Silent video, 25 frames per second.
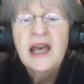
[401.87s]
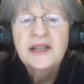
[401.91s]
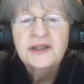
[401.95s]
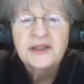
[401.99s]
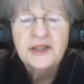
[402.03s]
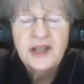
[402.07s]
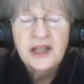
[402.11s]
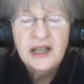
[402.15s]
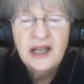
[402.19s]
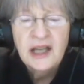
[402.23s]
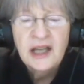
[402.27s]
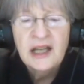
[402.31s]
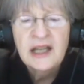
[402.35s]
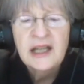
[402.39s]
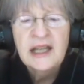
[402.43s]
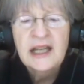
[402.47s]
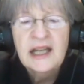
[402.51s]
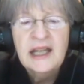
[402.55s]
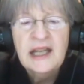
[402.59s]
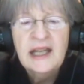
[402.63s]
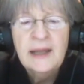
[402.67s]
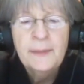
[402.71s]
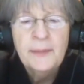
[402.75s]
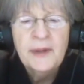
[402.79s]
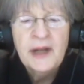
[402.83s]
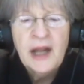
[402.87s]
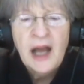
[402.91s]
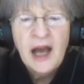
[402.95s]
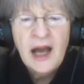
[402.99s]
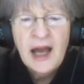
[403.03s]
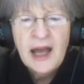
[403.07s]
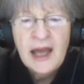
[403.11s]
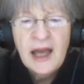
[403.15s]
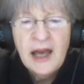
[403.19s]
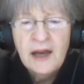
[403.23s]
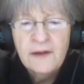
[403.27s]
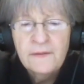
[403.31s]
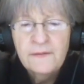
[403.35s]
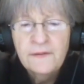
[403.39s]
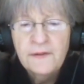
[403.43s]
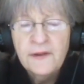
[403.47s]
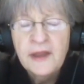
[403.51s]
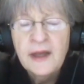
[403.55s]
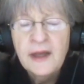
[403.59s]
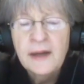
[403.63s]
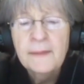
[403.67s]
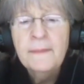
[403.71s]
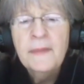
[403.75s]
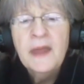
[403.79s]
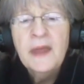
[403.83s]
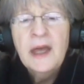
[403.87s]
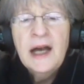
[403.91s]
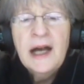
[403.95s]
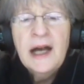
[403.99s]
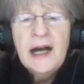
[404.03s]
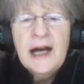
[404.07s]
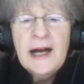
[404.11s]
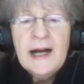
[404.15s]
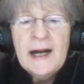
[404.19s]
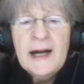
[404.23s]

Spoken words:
so they could keep an eye out for them.